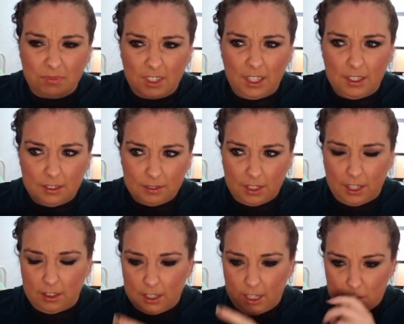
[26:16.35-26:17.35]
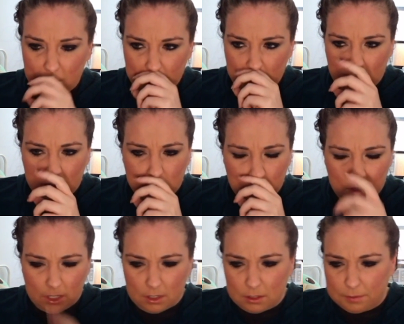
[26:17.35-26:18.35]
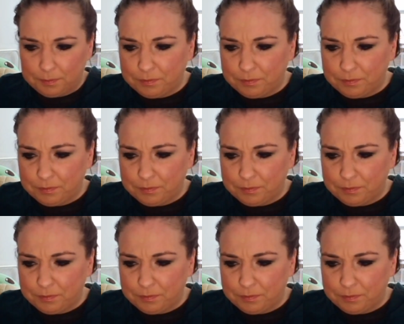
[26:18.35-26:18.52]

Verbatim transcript: I think the name of the sword is,